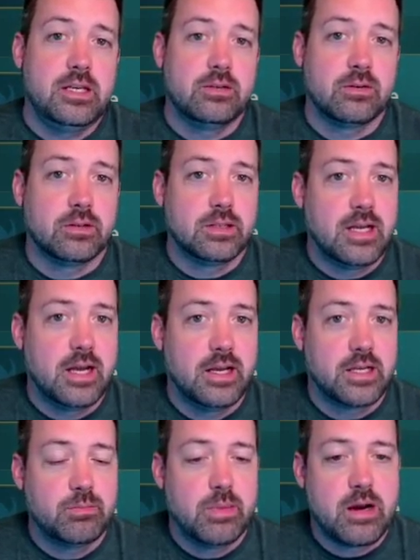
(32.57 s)
during the
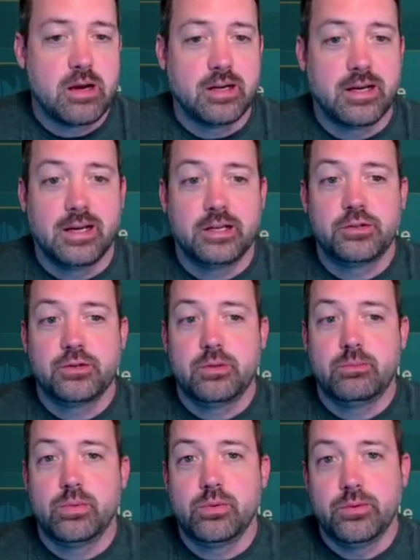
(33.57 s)
10x Baron, I actually
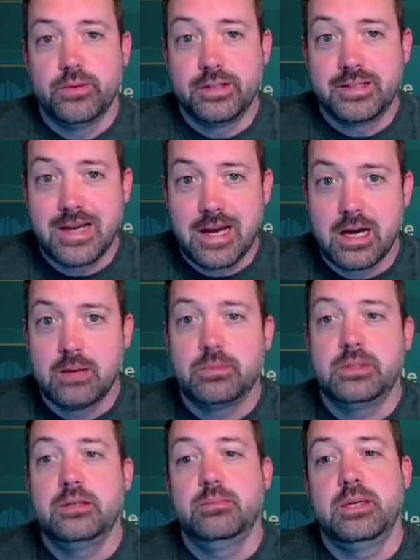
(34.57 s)
pulled the top
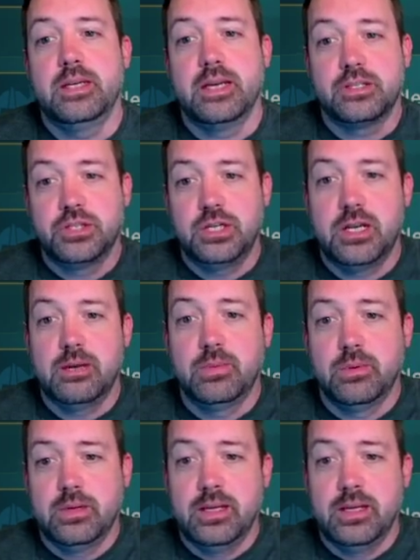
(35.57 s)
DPS champ